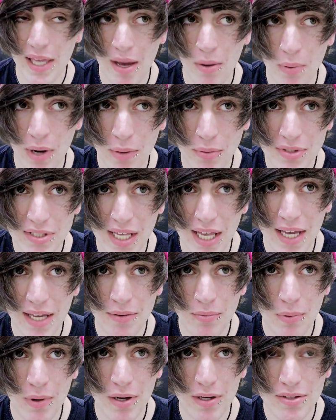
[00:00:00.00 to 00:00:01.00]
yeah, where was I?
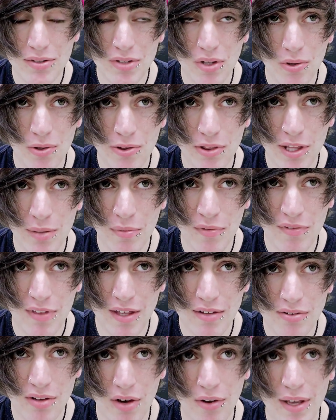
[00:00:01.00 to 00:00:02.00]
What is the whole theme of
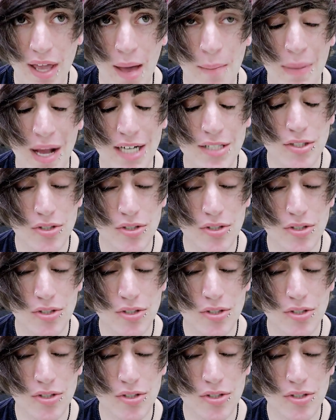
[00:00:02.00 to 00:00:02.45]
this? Oh yeah, back